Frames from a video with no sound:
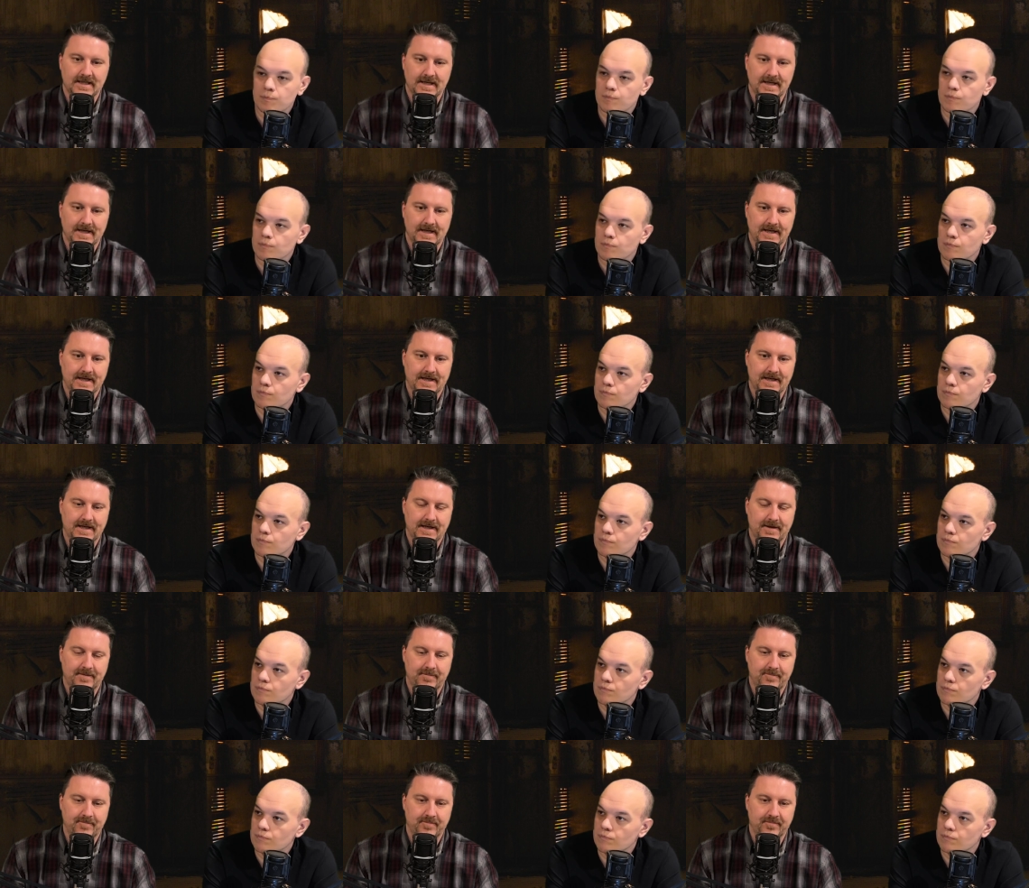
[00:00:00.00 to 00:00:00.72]

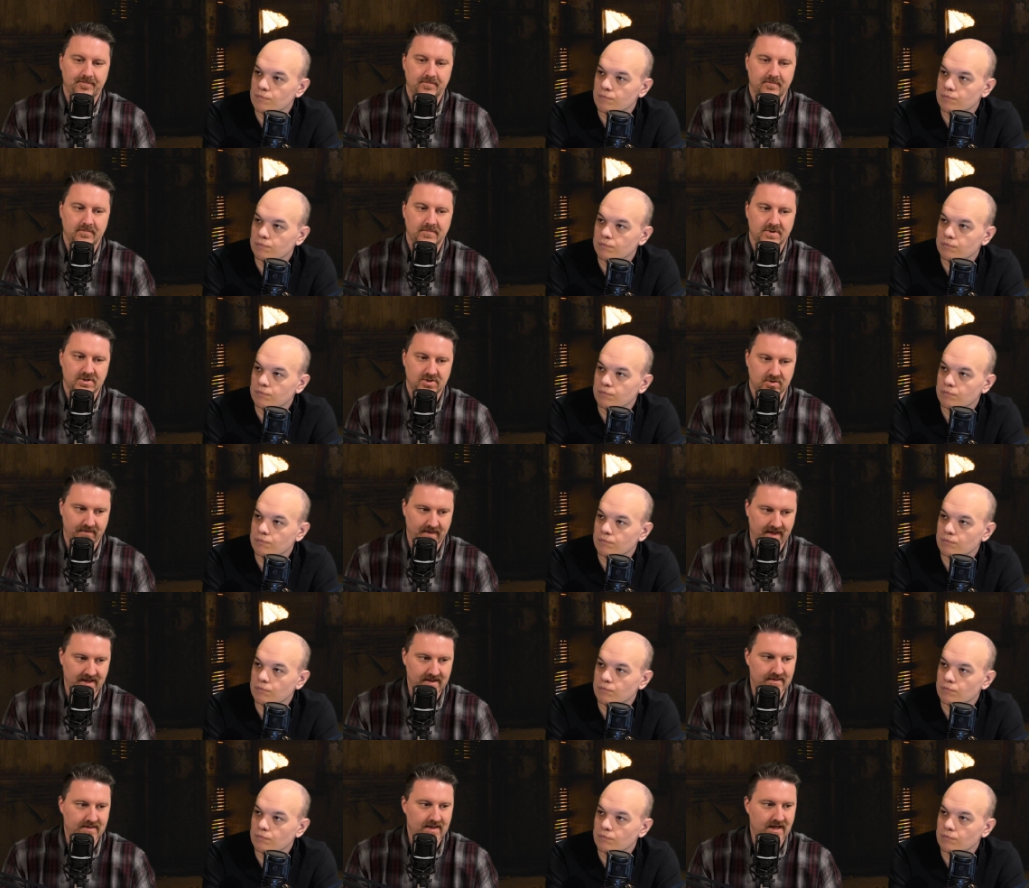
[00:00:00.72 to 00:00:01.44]
Speaker 1: Um, so
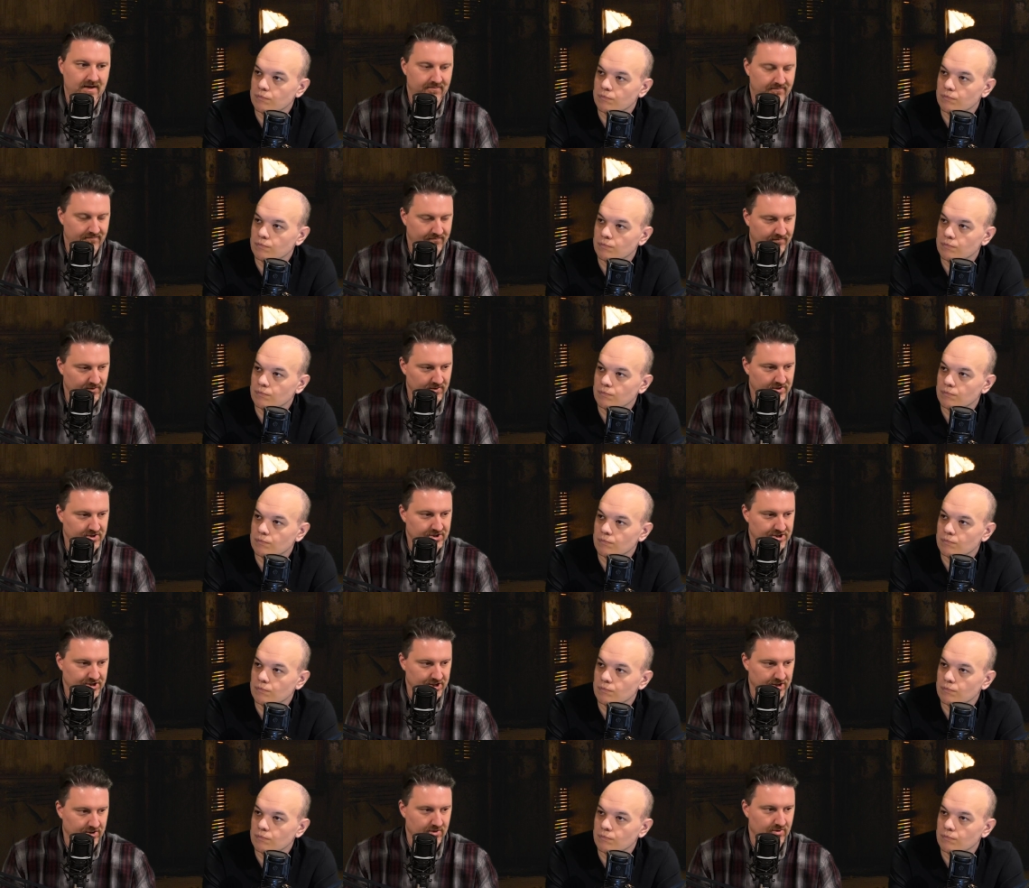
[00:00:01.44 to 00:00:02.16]
that that first
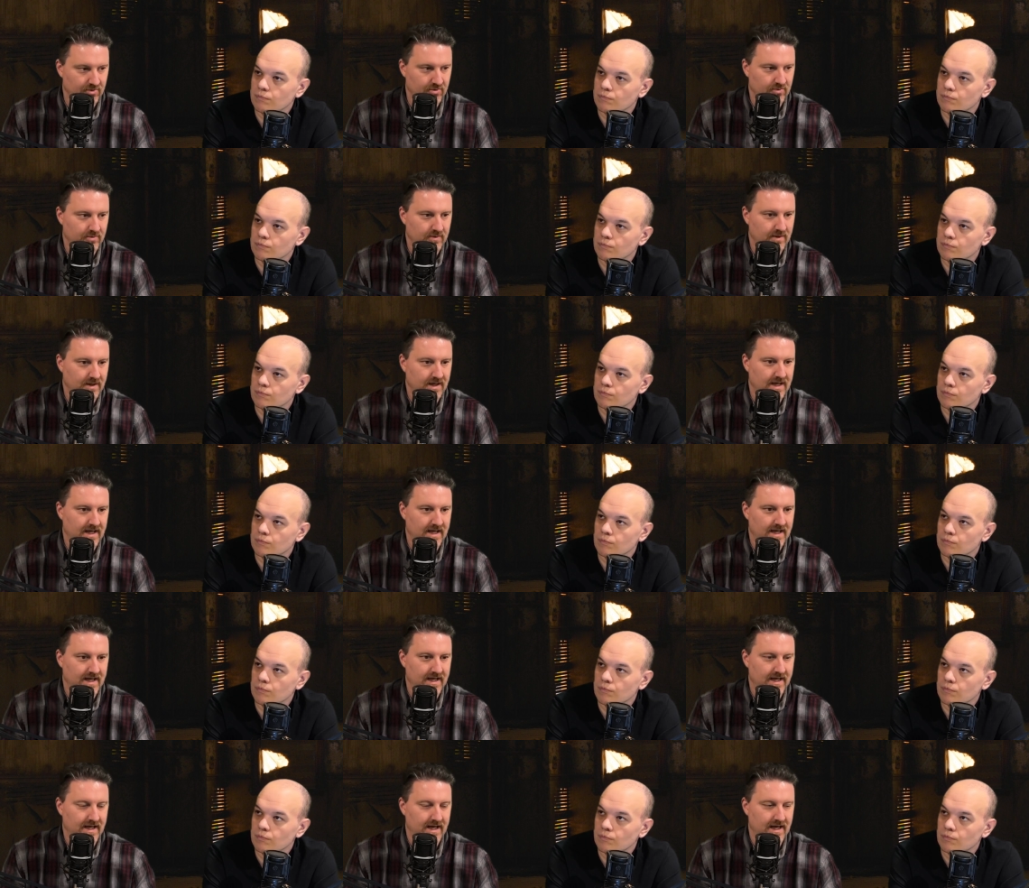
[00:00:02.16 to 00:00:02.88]
show
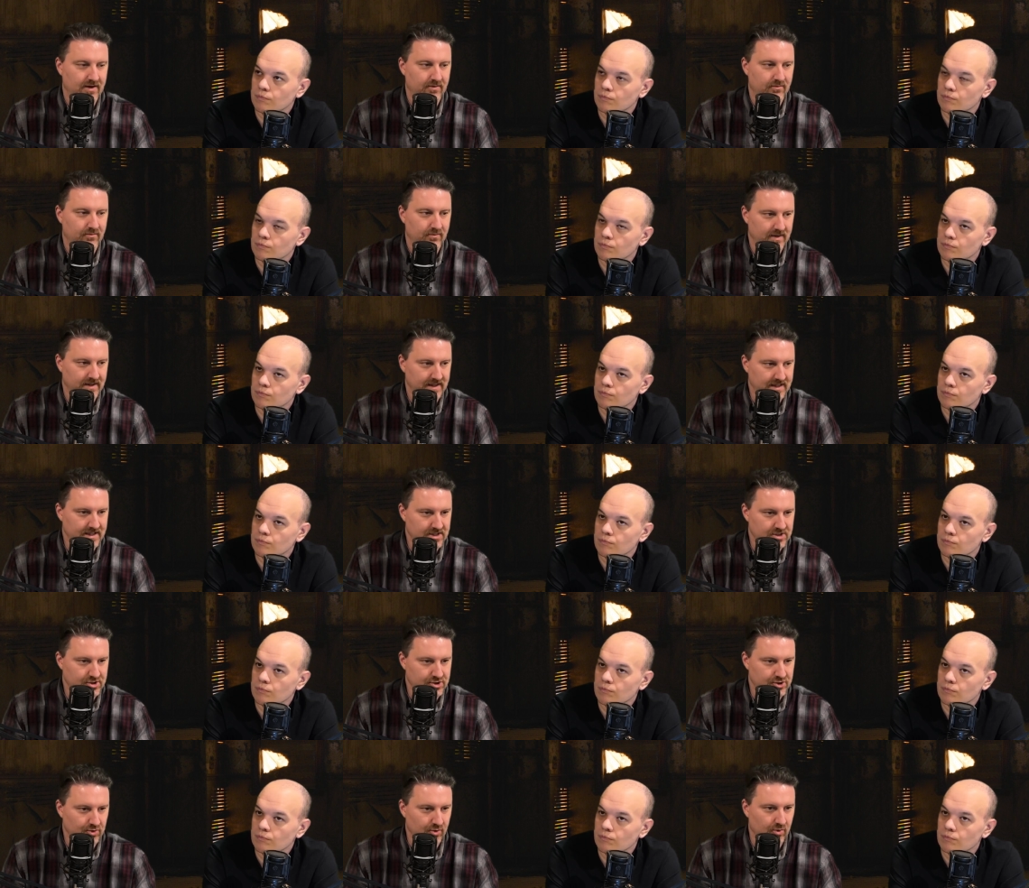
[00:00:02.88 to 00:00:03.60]
I, I really
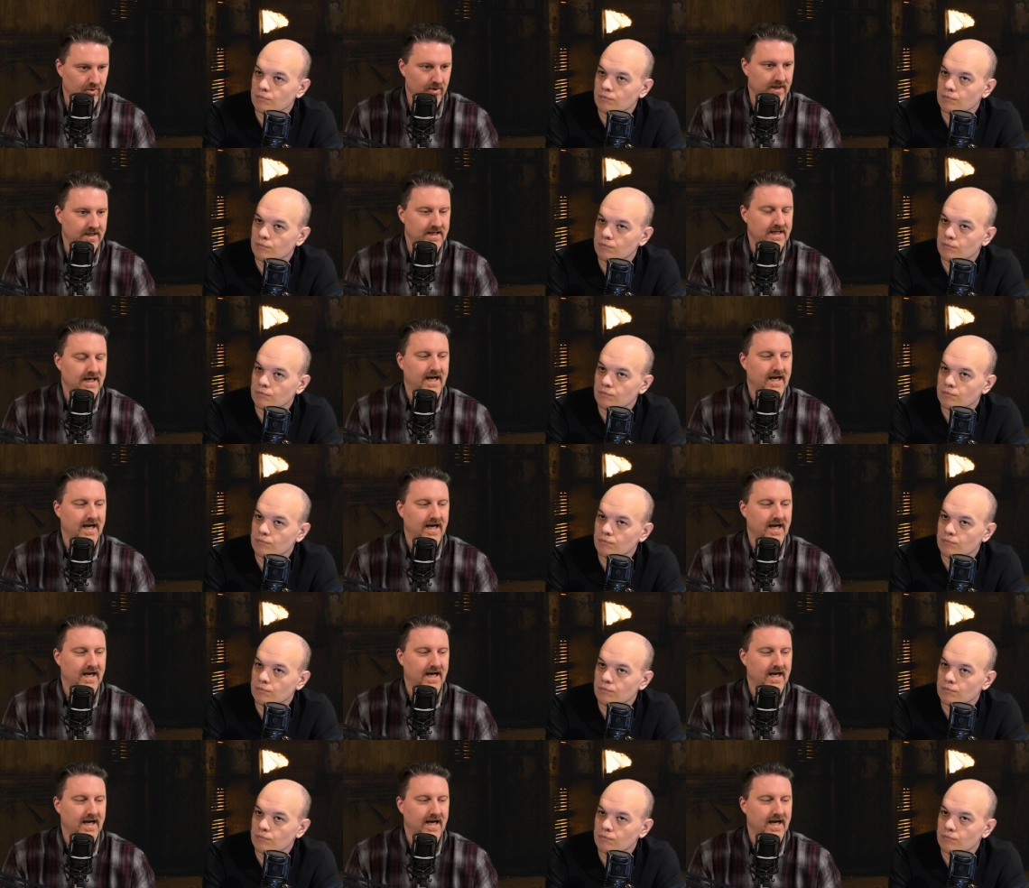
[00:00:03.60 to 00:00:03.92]
enjoyed.